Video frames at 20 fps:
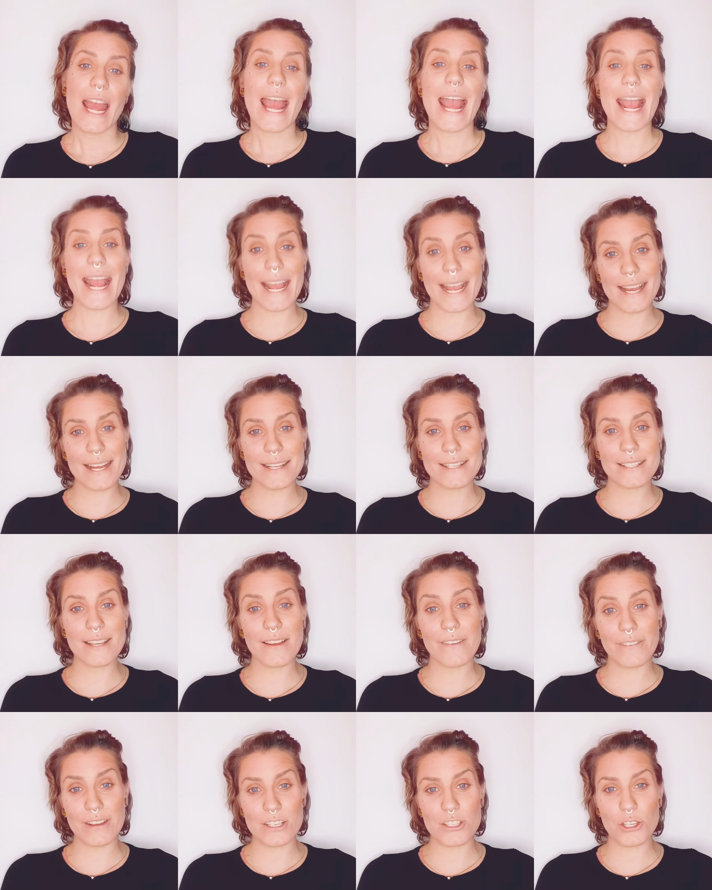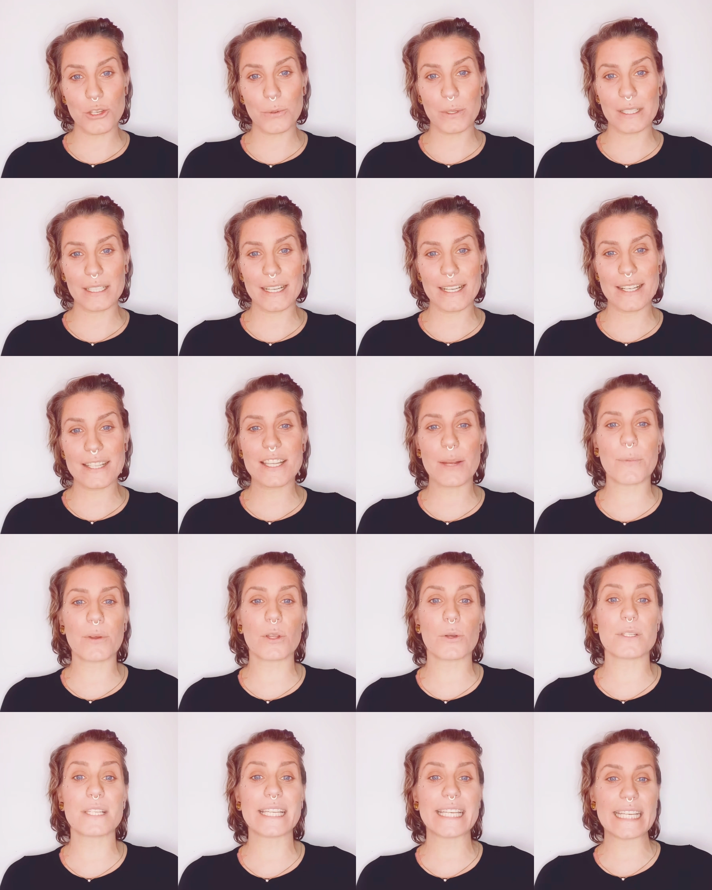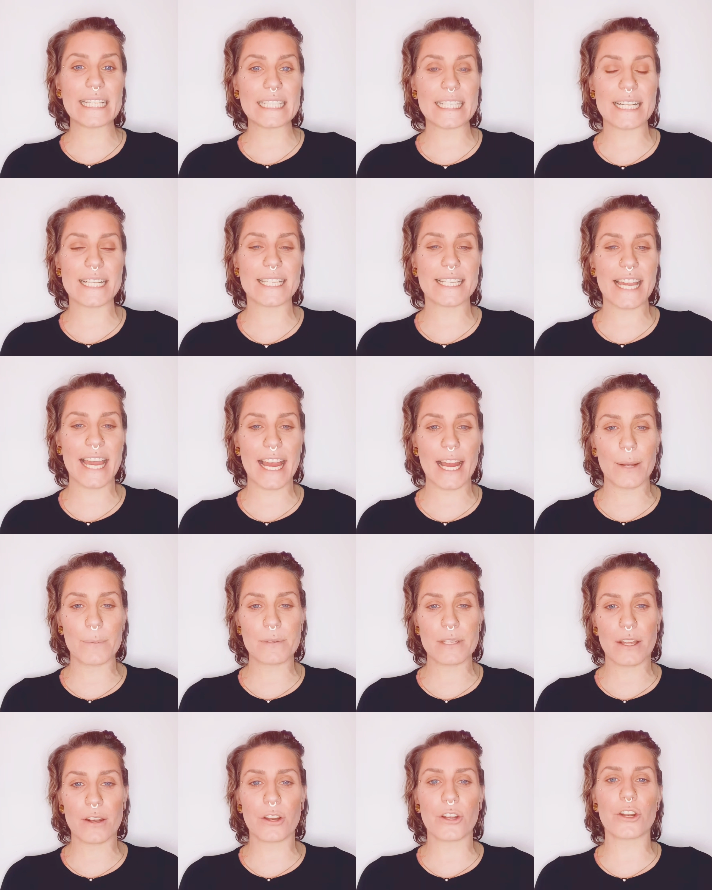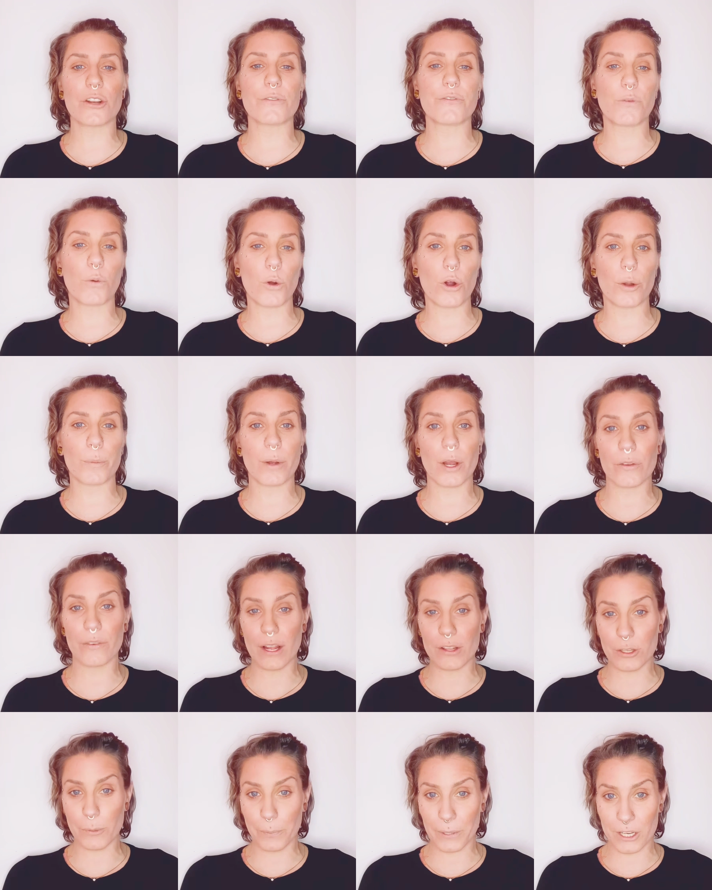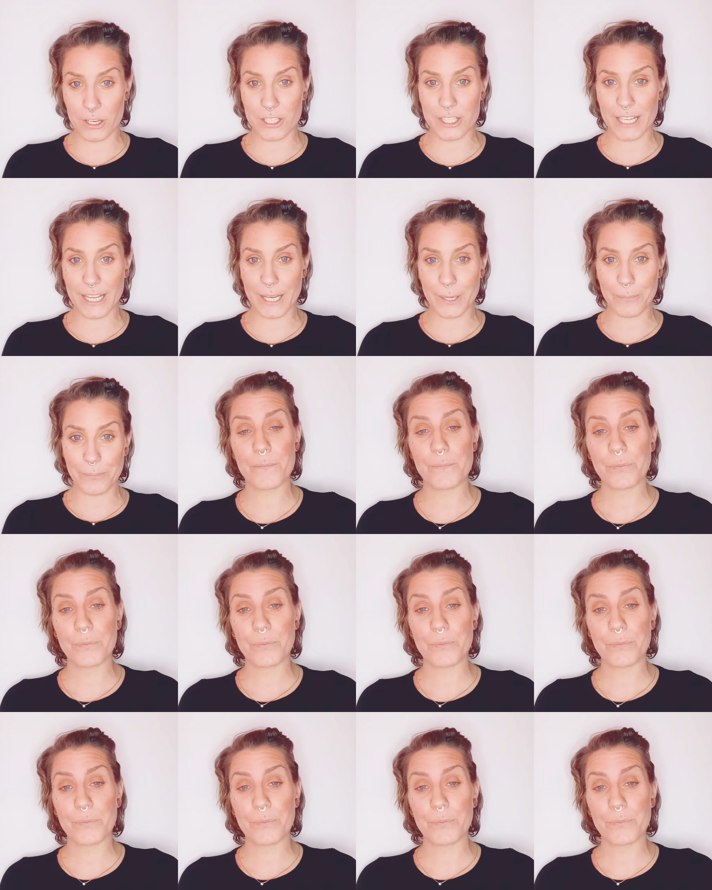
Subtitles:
and eventually some of those healing scabs that are gonna form around the piercing.